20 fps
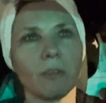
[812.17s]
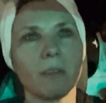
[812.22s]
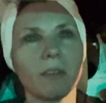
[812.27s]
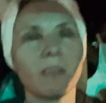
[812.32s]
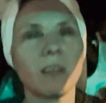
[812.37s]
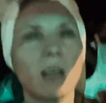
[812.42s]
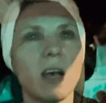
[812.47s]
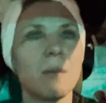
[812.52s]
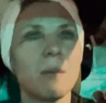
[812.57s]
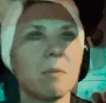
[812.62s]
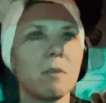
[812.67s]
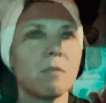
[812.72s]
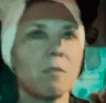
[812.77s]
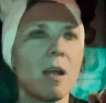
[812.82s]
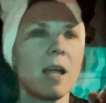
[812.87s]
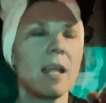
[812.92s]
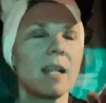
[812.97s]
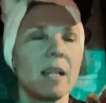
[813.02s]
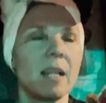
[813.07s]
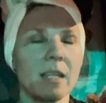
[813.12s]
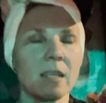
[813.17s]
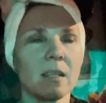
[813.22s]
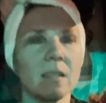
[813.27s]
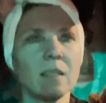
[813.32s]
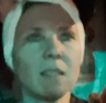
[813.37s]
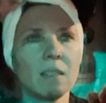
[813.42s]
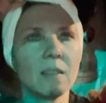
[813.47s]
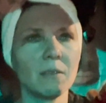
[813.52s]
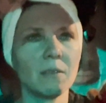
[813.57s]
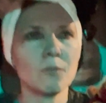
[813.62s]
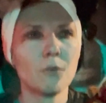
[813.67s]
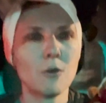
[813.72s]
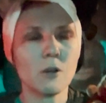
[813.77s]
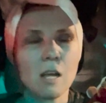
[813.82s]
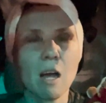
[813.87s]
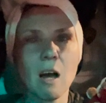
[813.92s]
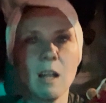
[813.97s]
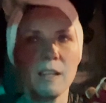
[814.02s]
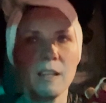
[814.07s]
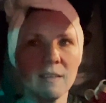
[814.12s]
This can't be right. Like, Fort
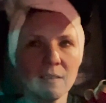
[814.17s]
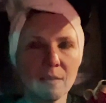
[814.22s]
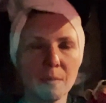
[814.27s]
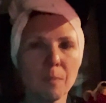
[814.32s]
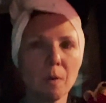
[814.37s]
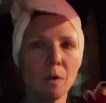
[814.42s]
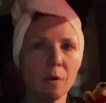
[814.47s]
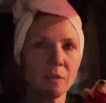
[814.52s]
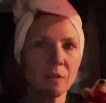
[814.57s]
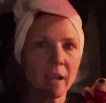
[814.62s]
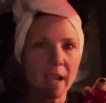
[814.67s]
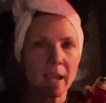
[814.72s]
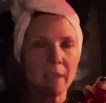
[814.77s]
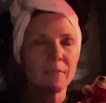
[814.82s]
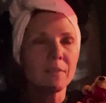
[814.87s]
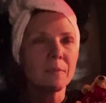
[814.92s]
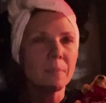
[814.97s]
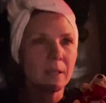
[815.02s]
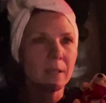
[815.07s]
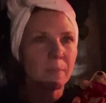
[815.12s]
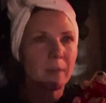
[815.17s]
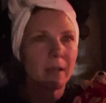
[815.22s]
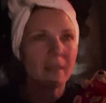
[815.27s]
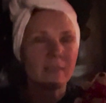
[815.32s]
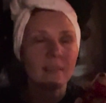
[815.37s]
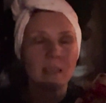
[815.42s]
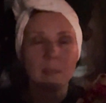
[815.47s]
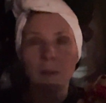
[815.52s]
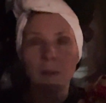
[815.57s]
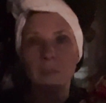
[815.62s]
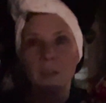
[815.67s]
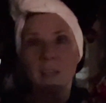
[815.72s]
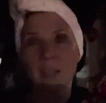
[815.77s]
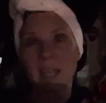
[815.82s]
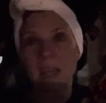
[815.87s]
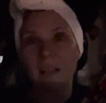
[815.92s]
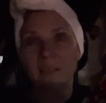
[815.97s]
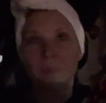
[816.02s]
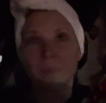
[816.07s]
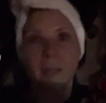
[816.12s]
Collins and Boulder have to be about the same. I've got
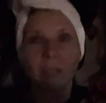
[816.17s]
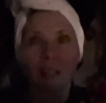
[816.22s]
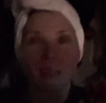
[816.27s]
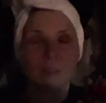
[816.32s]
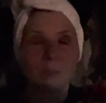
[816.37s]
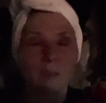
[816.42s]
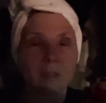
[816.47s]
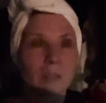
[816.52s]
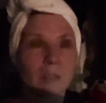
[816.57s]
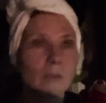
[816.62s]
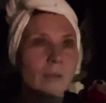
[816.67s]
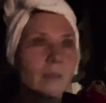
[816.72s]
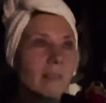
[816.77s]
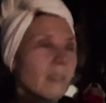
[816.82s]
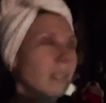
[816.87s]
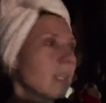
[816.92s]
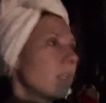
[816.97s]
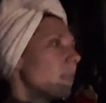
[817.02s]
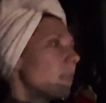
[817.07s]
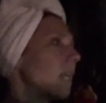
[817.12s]
GasBuddy, so I can always see.